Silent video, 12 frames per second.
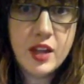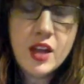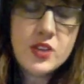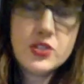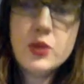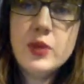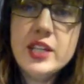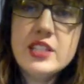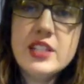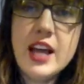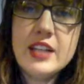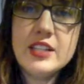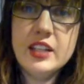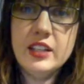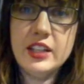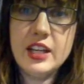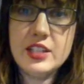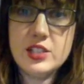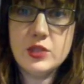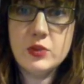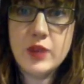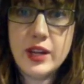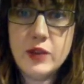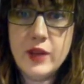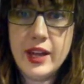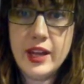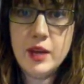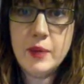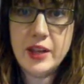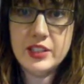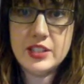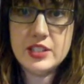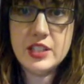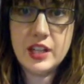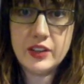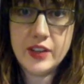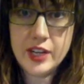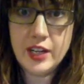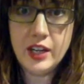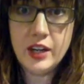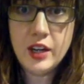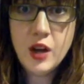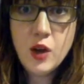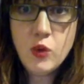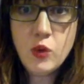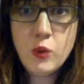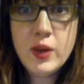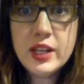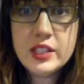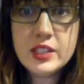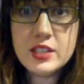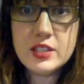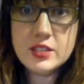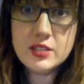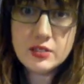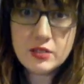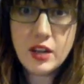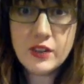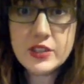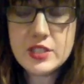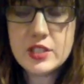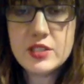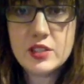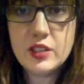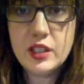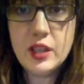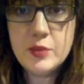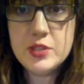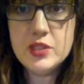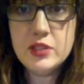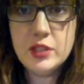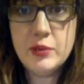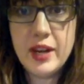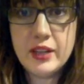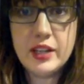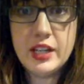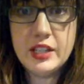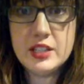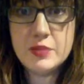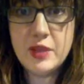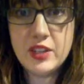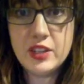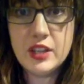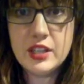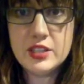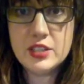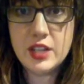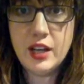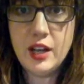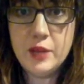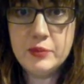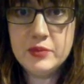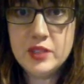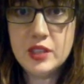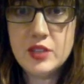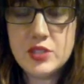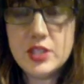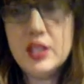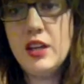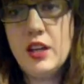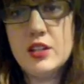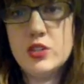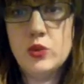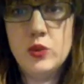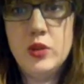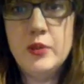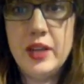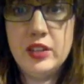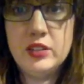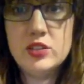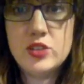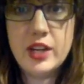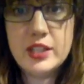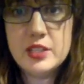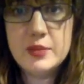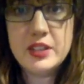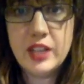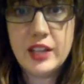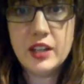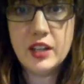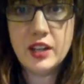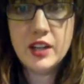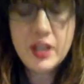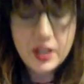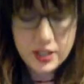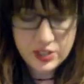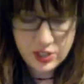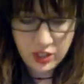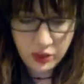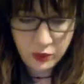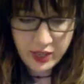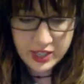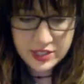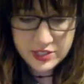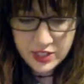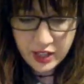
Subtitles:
So what is that telling us right away about this narrator? Well, one, he obviously is looking up to and admiring his mother and, seeing her as a role model and trying to be like her in certain ways.